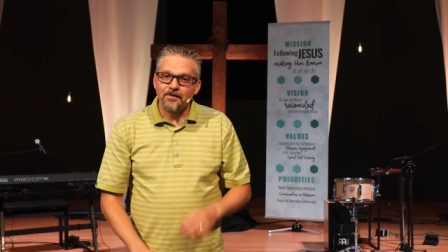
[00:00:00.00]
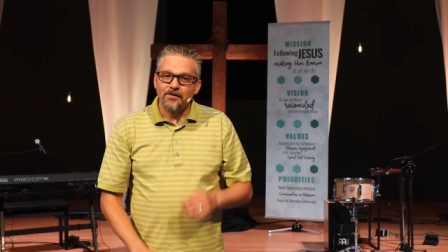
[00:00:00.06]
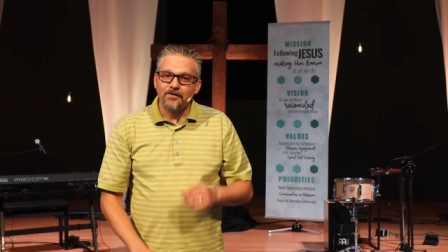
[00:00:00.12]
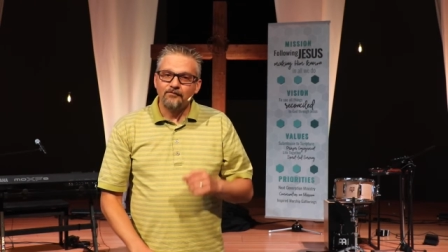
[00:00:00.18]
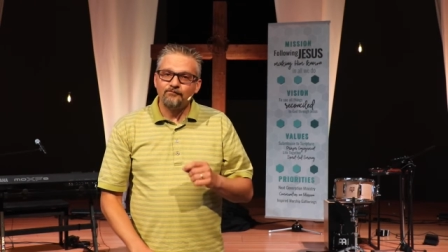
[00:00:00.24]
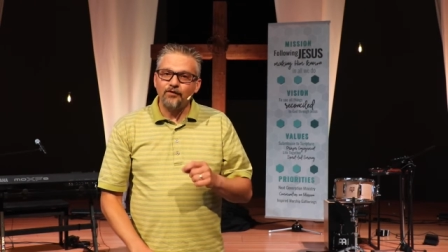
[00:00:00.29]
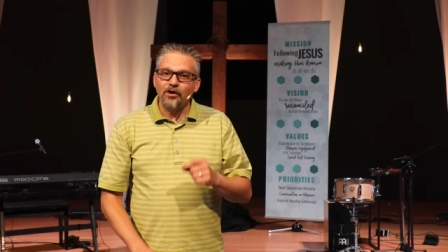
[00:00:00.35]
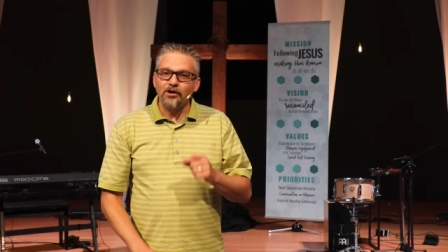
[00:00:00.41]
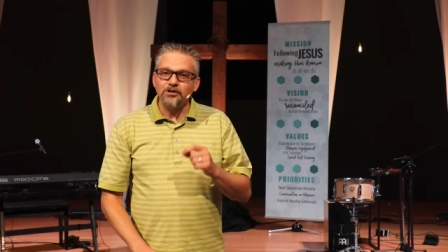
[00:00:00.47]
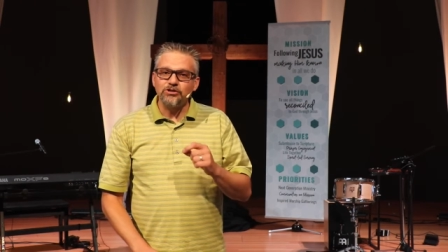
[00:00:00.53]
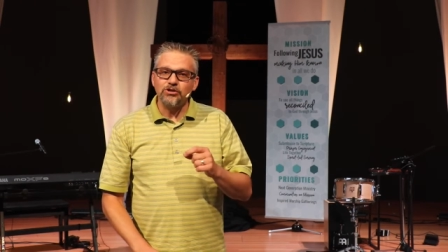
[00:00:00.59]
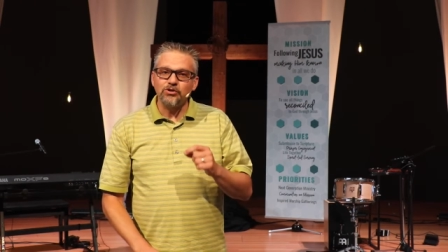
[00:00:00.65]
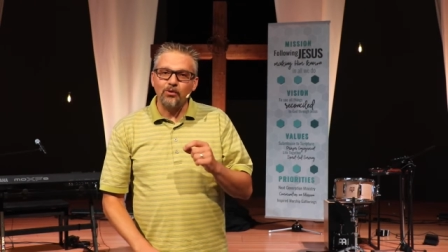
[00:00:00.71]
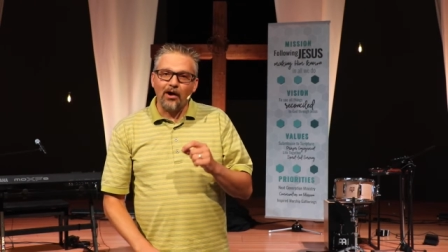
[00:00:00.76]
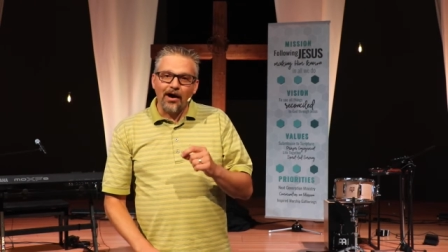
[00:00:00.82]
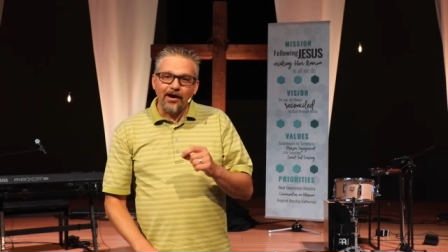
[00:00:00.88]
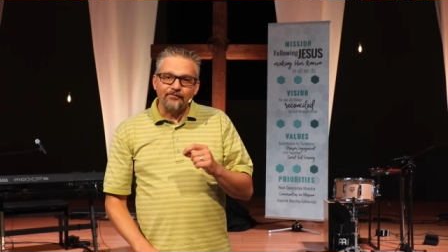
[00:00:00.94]
far too
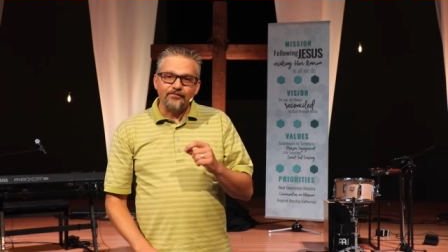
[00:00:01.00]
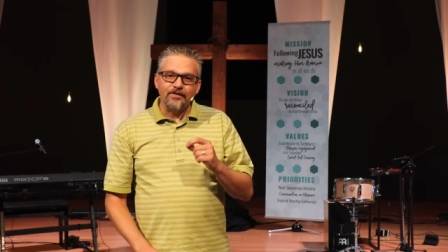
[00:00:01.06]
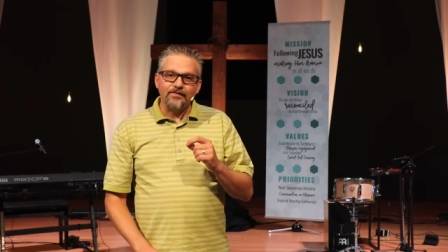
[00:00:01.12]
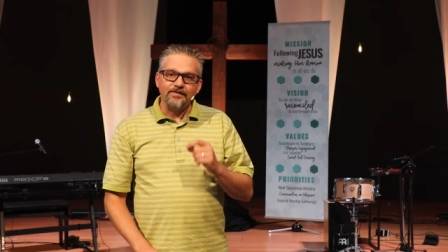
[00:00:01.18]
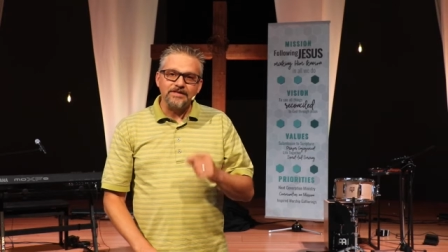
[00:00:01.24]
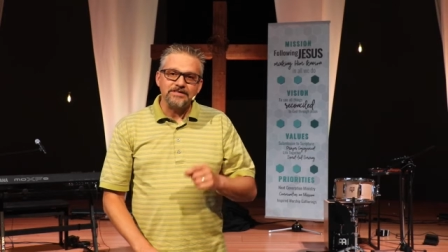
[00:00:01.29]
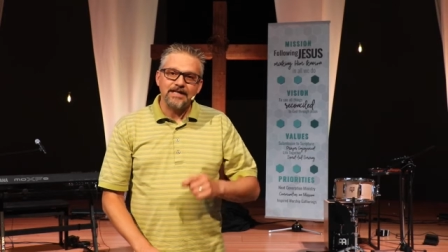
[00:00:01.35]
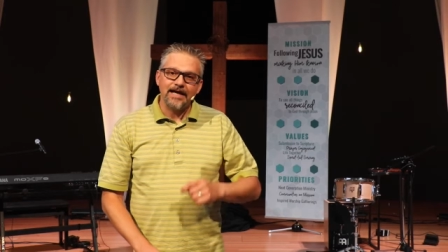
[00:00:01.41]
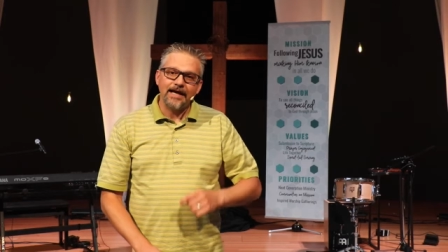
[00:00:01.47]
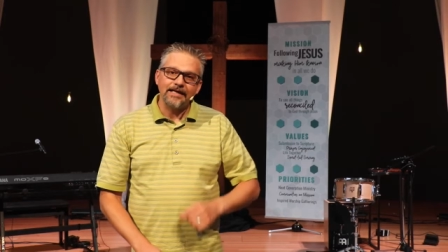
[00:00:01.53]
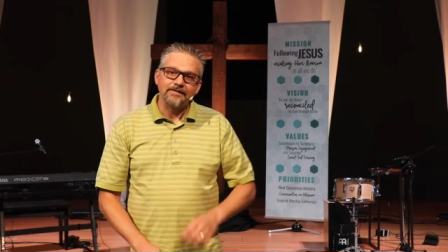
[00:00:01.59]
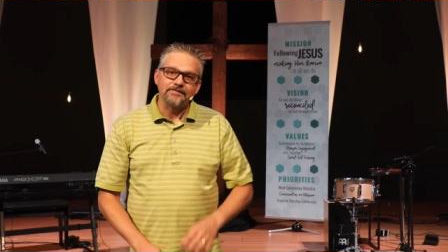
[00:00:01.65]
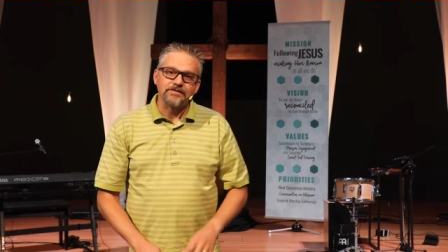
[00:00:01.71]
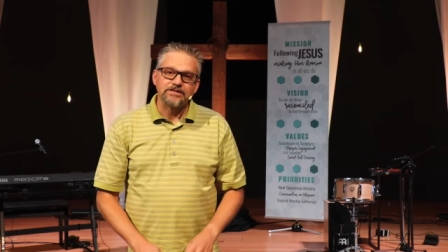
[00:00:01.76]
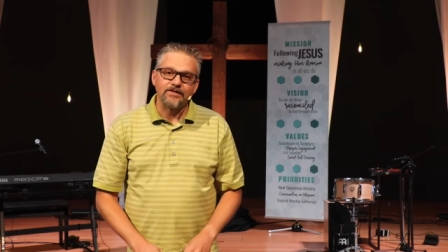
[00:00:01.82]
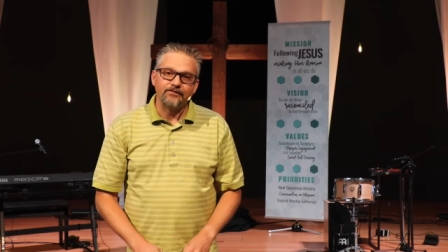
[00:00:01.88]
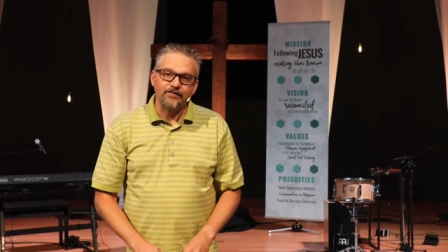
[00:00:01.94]
often this kind of
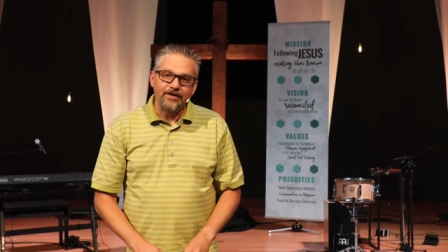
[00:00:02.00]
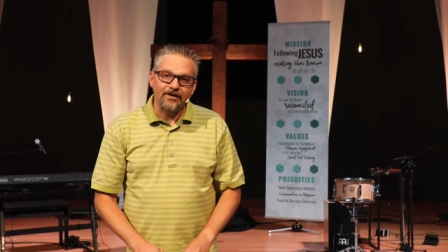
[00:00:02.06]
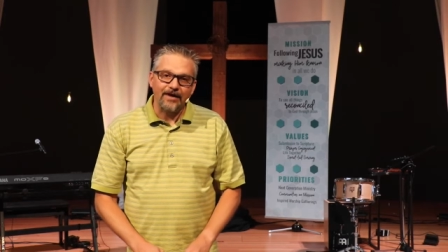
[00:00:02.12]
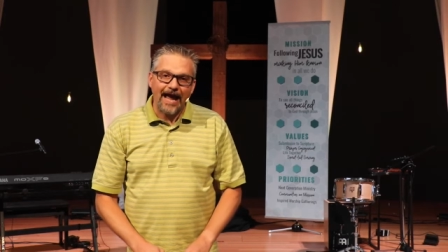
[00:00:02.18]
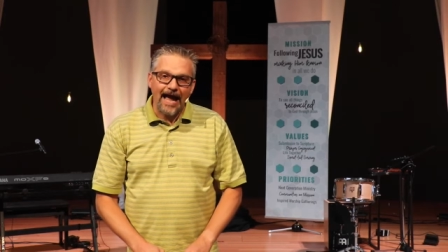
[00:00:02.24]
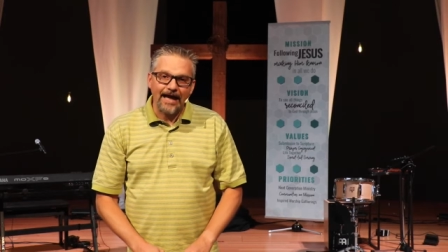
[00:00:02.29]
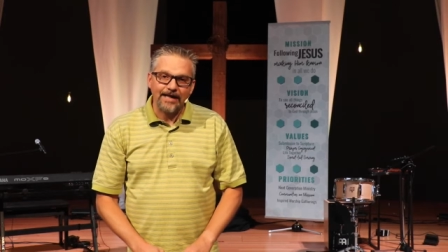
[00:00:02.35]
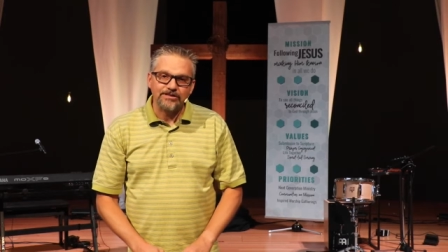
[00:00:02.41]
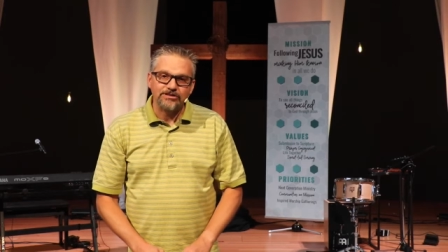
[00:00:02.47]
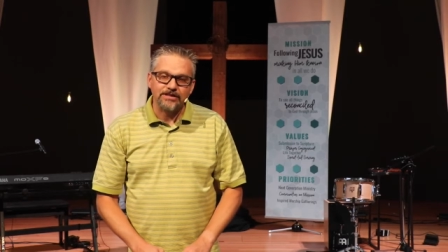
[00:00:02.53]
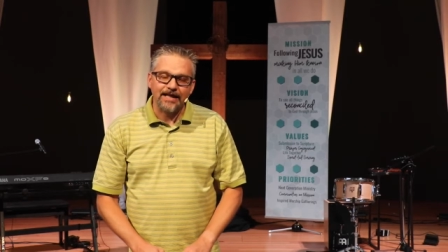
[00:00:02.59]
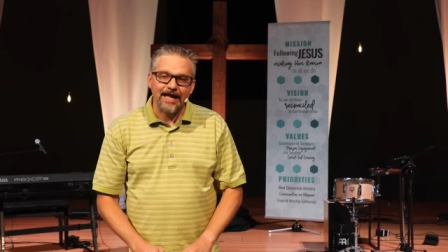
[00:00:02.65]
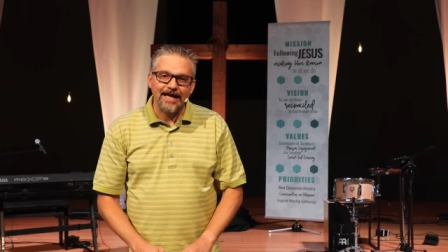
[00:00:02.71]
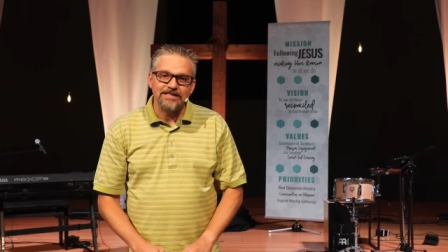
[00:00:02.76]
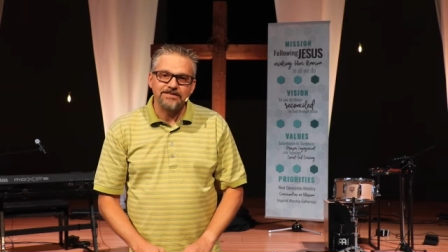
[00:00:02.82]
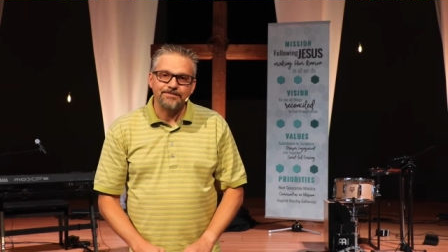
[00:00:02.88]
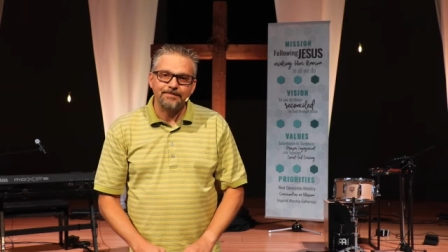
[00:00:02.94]
severe action
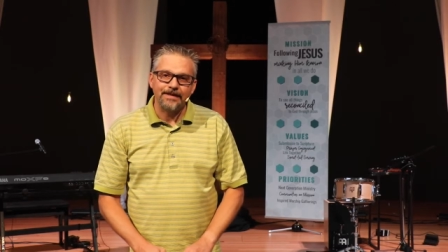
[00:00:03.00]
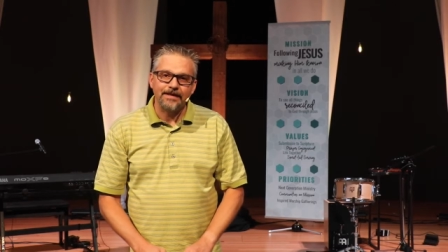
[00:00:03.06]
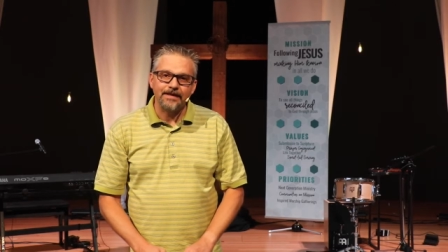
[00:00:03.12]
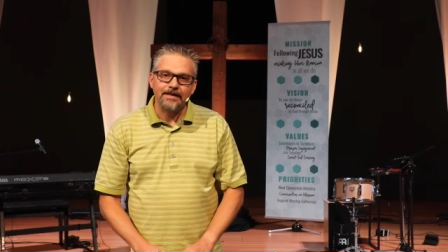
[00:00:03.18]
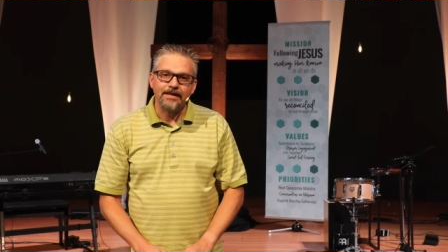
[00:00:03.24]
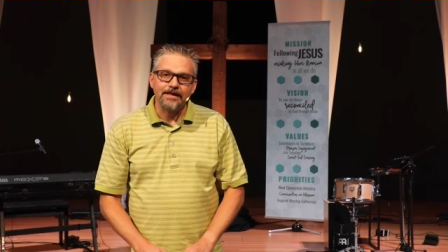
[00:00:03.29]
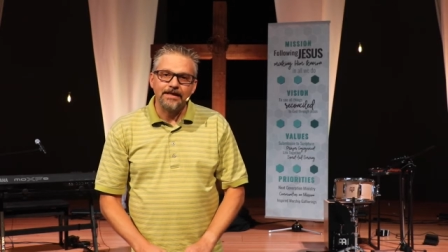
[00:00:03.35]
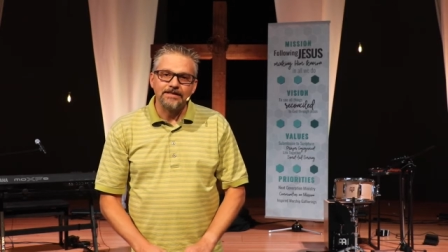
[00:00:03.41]
has been